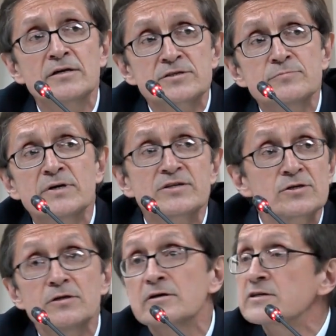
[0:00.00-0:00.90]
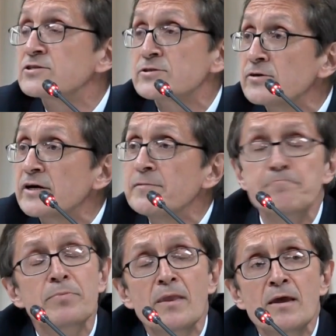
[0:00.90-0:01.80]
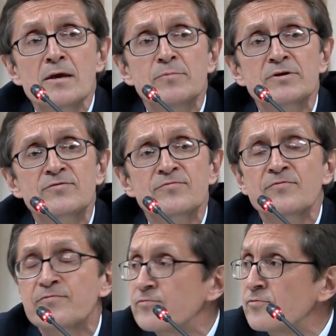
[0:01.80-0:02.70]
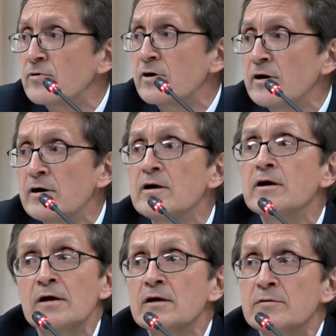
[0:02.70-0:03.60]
It's a much longer story, but for